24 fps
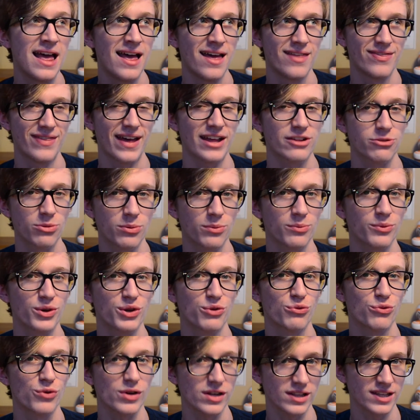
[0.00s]
that's when we
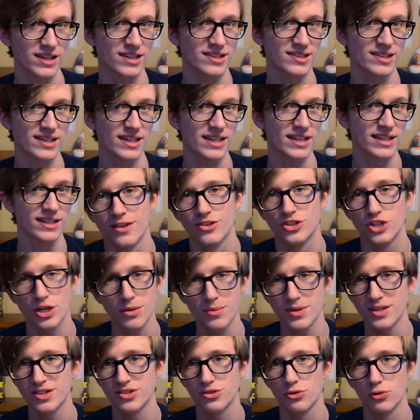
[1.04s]
really see it.
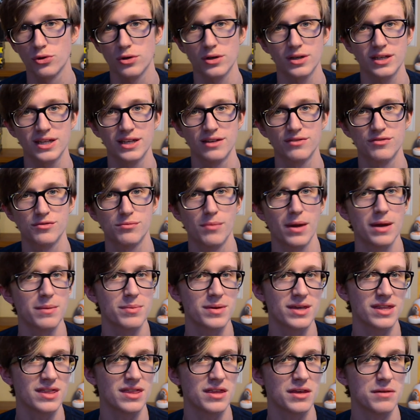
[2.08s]
Jimmy Stewart gives
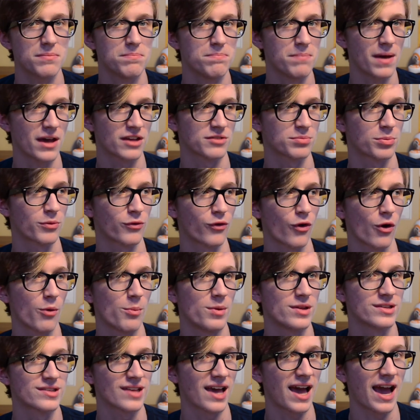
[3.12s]
maybe the best
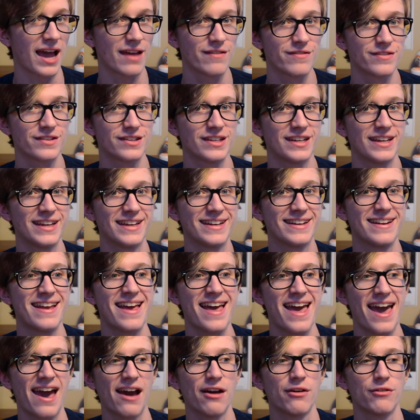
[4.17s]
performance I've seen
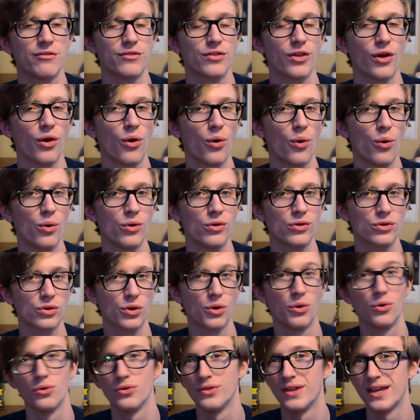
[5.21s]
over the whole
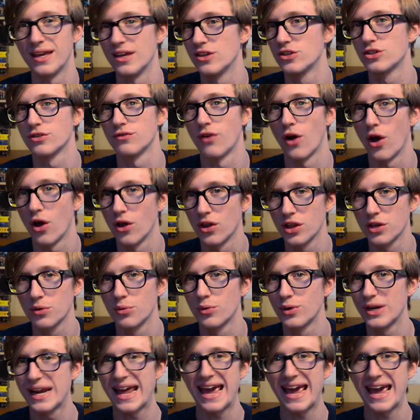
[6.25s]
golden age of Hollywood